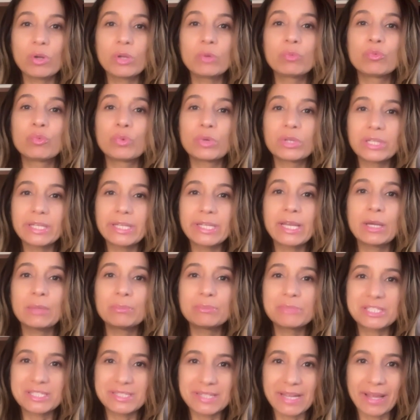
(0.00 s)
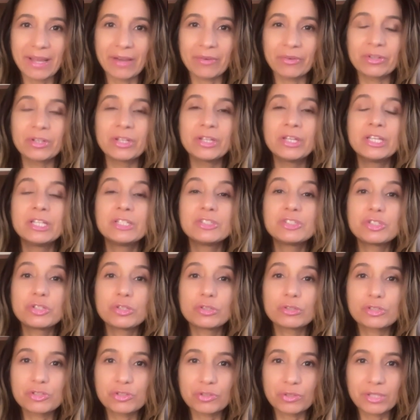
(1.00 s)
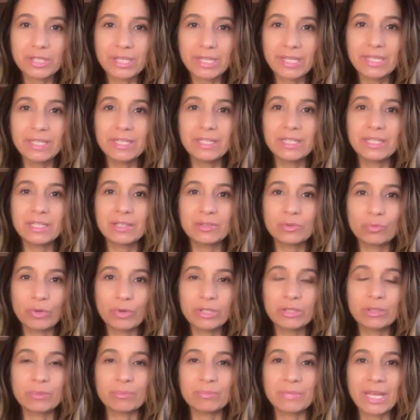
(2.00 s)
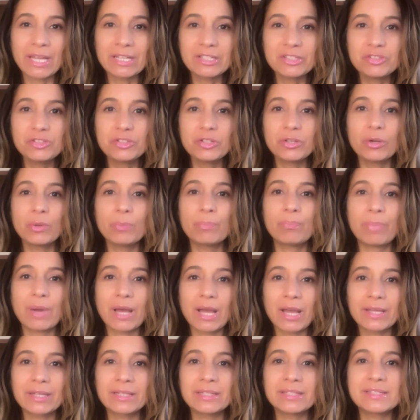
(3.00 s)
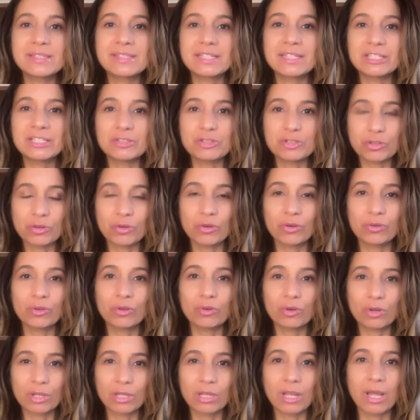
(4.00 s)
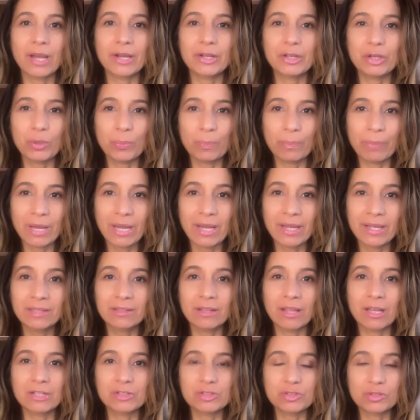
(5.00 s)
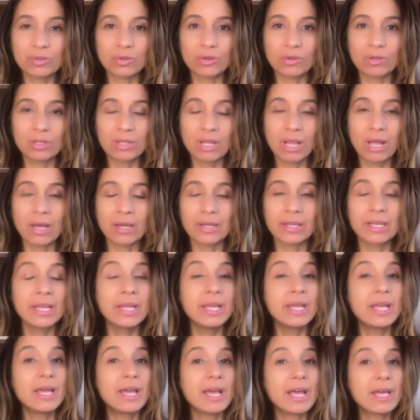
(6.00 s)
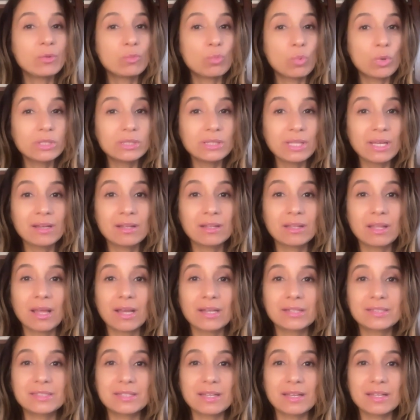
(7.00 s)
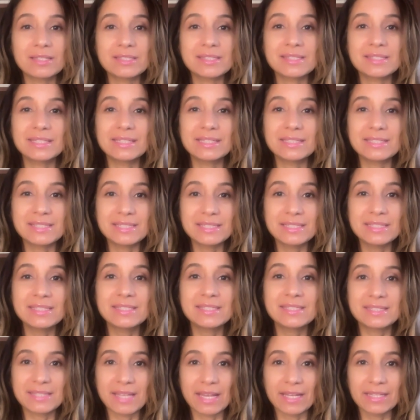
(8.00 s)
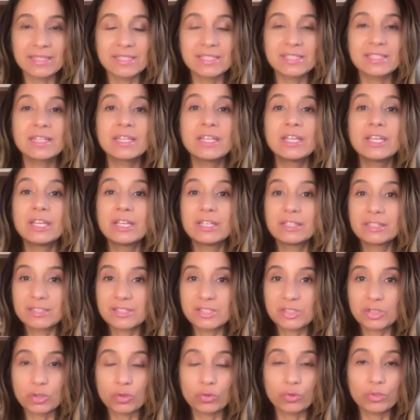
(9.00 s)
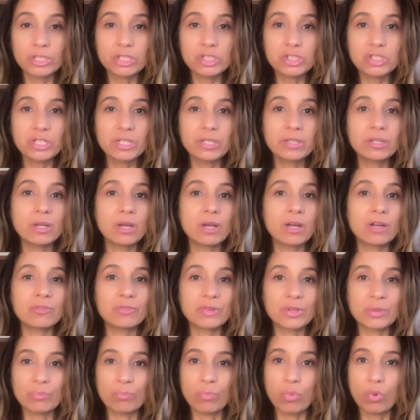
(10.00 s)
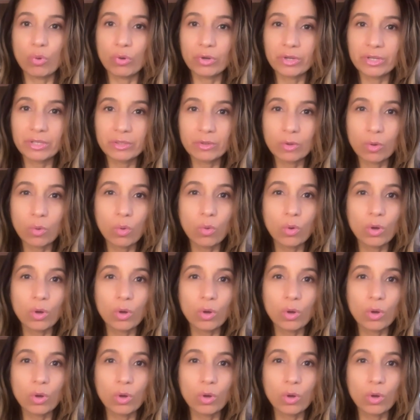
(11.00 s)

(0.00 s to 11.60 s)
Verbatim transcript: Well, it really comes down to your circadian rhythm. That's your body's internal clock, your biological clock. And what that clock does is it sets the secretion of important